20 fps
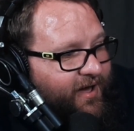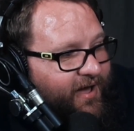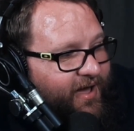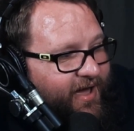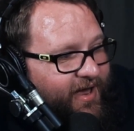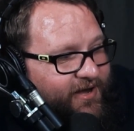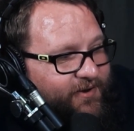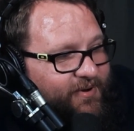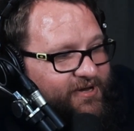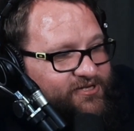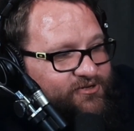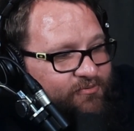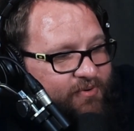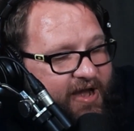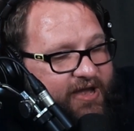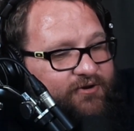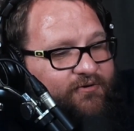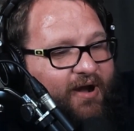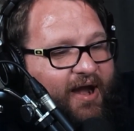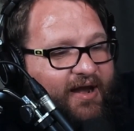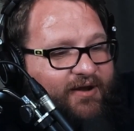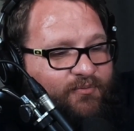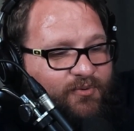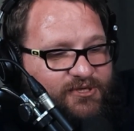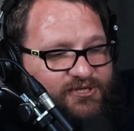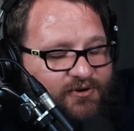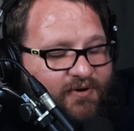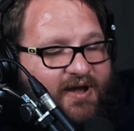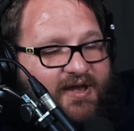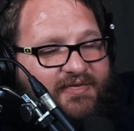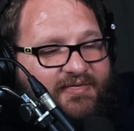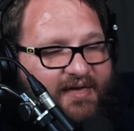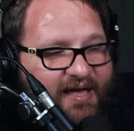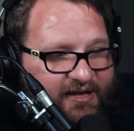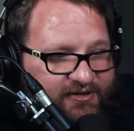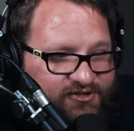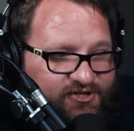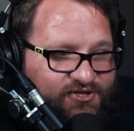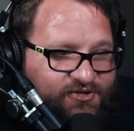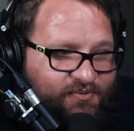Anyways, Rengrad, was there anything
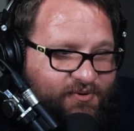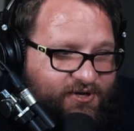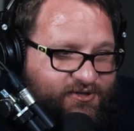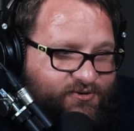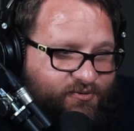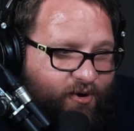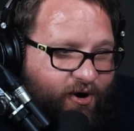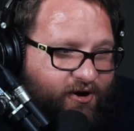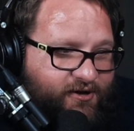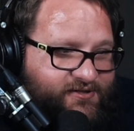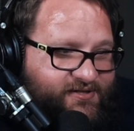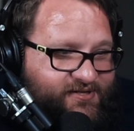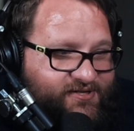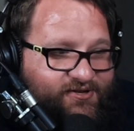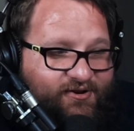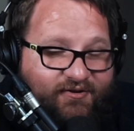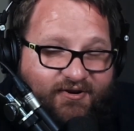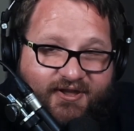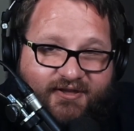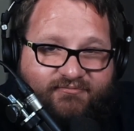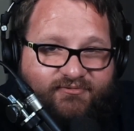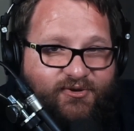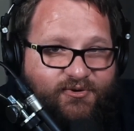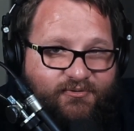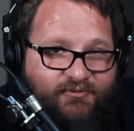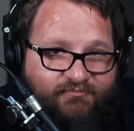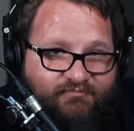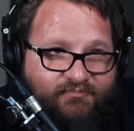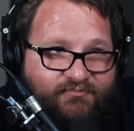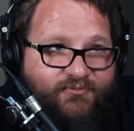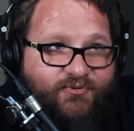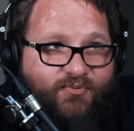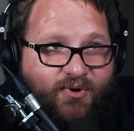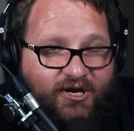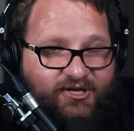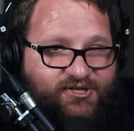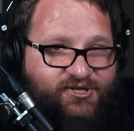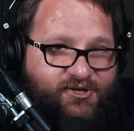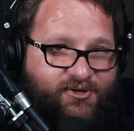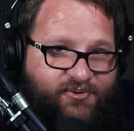else that you wanted to ask? Sorry to rush you.